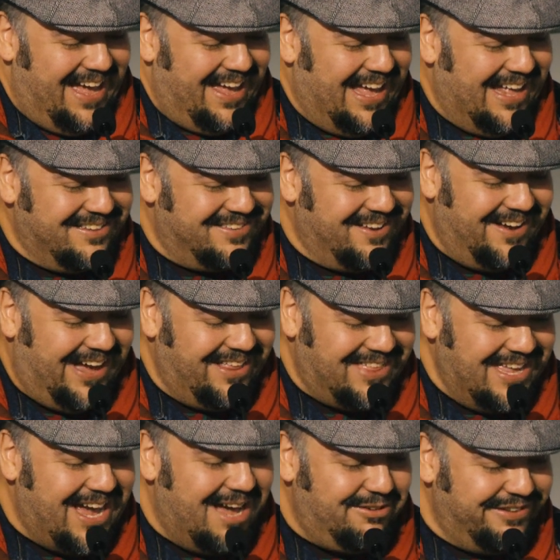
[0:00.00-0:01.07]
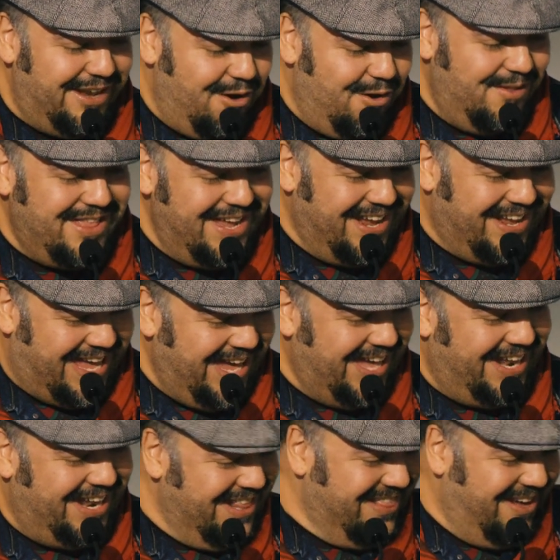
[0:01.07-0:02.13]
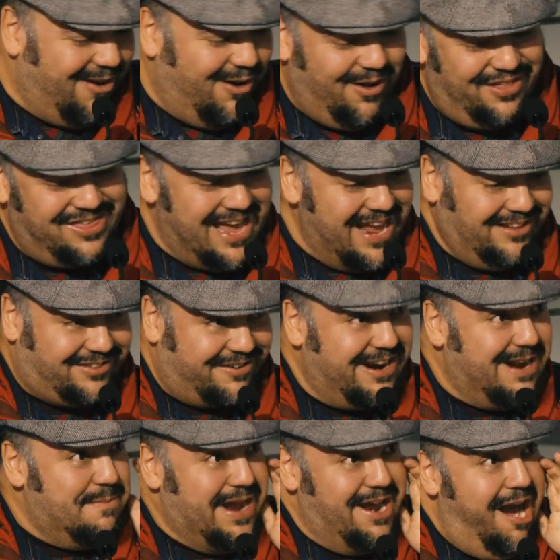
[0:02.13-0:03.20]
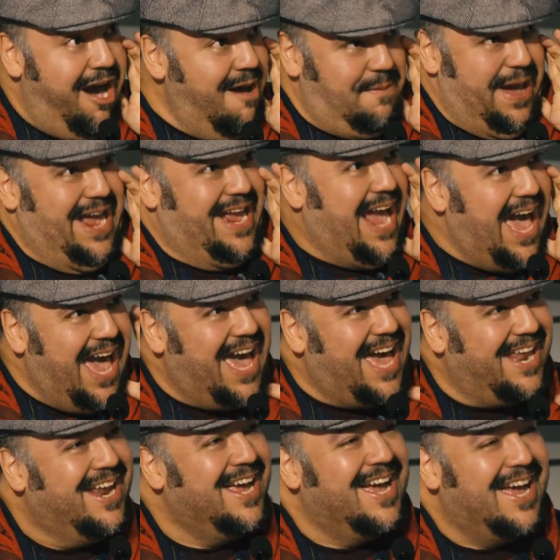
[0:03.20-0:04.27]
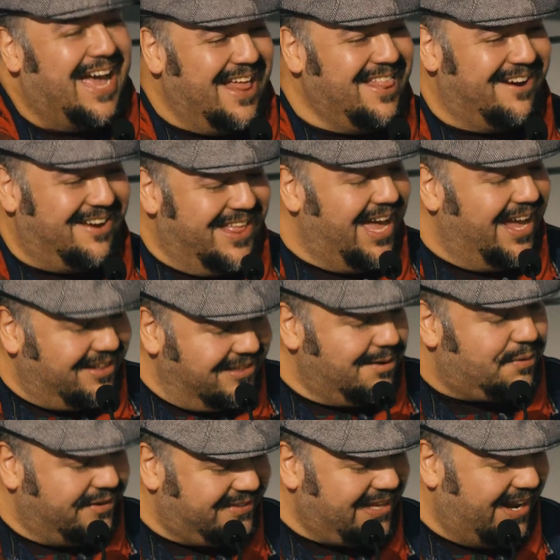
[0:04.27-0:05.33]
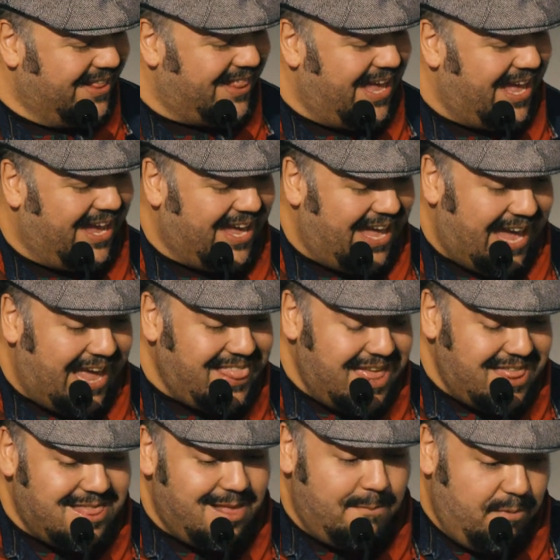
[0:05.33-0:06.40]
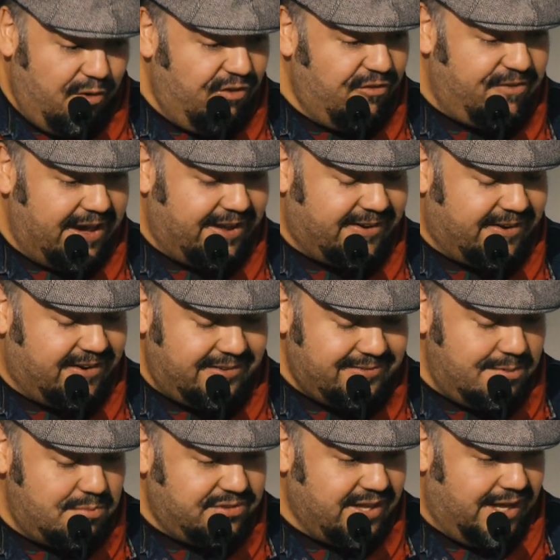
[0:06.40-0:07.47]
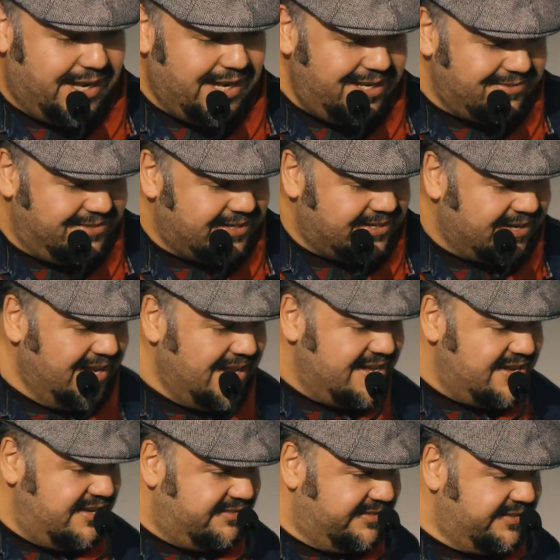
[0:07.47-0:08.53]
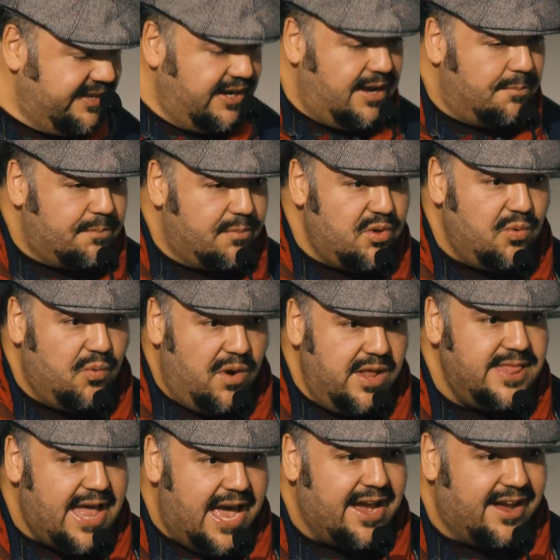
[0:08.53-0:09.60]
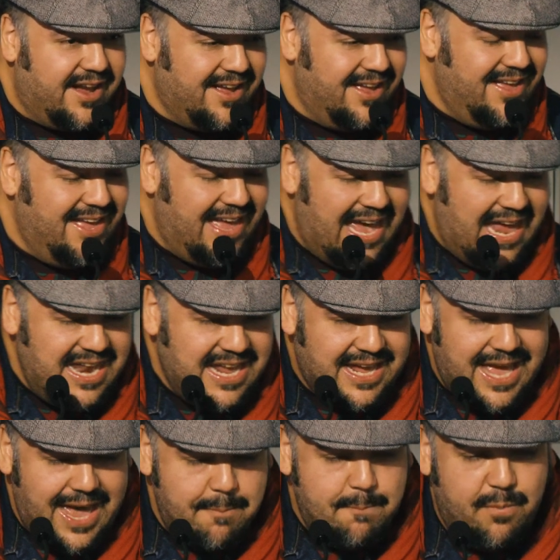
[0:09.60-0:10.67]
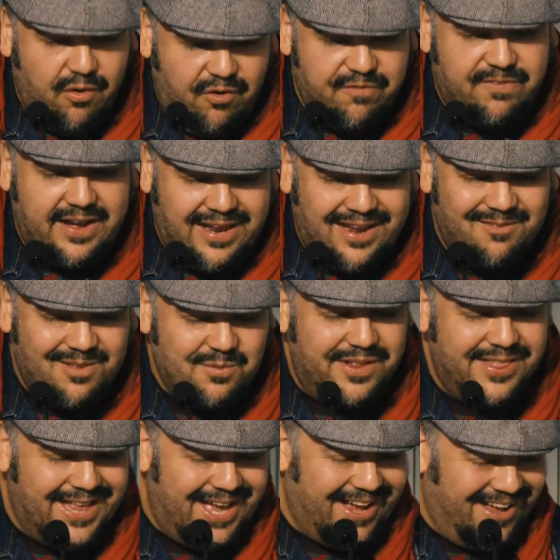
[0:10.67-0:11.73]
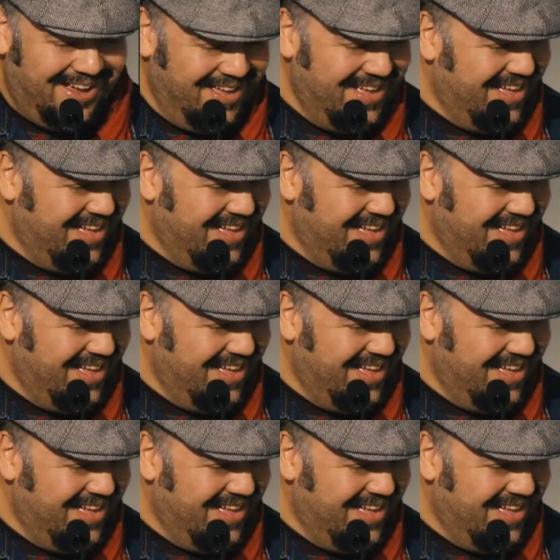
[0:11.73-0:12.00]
And so I think I was the only kid in the whole thing screaming, oh my God! And they're like, it's a prosthetic leg. And then the bullfighter, his name was Iglesias, he stood up with one leg, and he kept bullfighting with one leg.